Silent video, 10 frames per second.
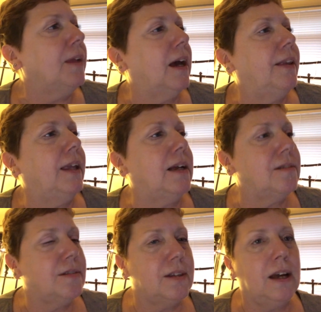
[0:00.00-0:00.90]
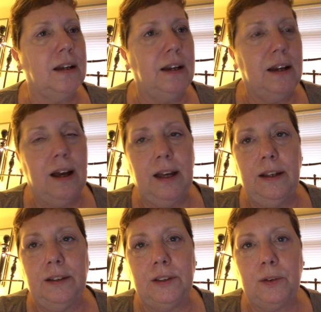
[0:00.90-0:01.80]
And then Saturday
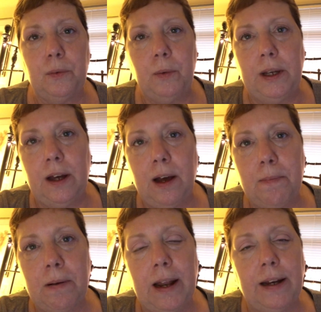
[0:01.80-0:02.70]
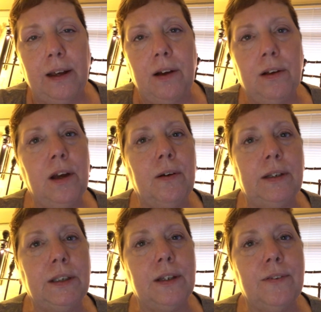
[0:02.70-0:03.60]
night we are planning on
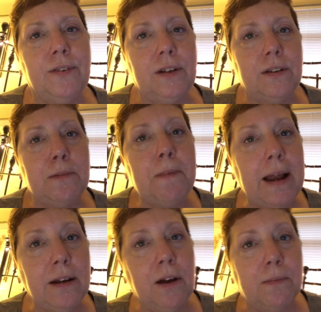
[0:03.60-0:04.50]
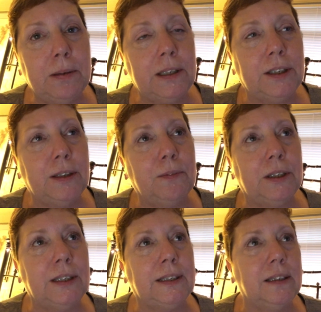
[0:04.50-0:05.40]
going to the first band competition,
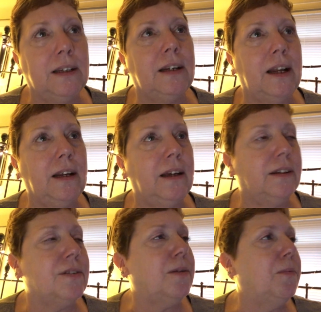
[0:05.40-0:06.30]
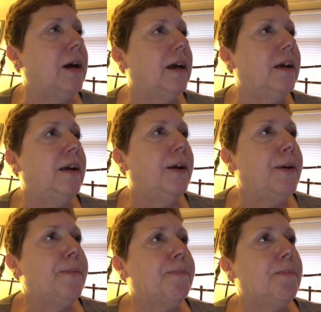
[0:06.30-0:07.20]
which is in Connecticut somewhere,
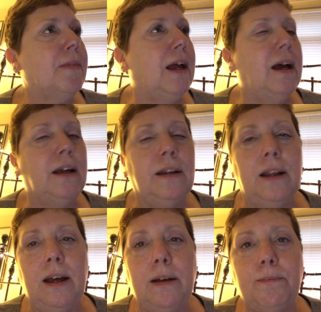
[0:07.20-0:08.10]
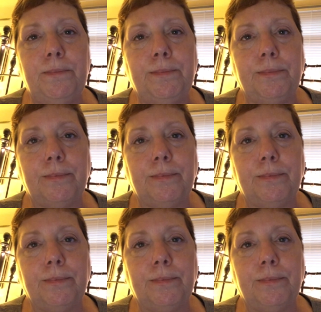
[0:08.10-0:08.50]
and um,